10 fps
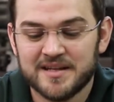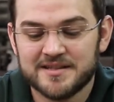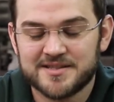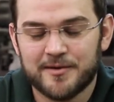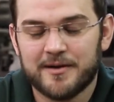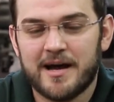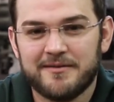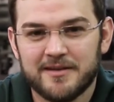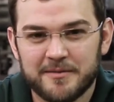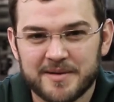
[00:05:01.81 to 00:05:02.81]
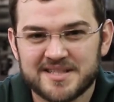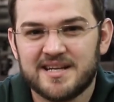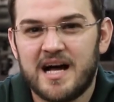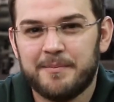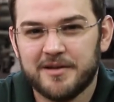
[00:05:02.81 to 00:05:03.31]
so it'll have a little bit of
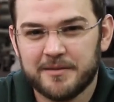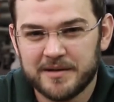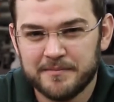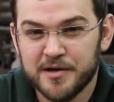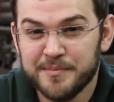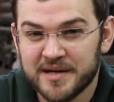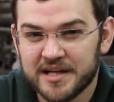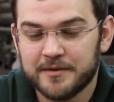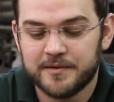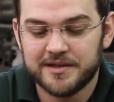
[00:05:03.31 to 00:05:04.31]
slop, a little bit of movement in it when